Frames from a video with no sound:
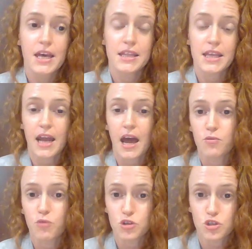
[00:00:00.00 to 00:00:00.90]
that I
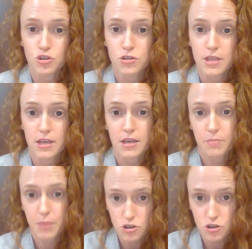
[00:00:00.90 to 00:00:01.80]
want you to take a
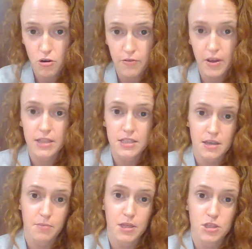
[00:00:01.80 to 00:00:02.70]
picture of and
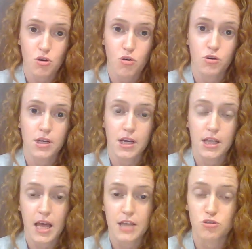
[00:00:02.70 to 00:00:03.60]
submit on
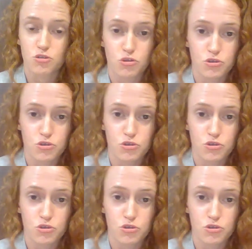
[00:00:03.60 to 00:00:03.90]
Class Dojo.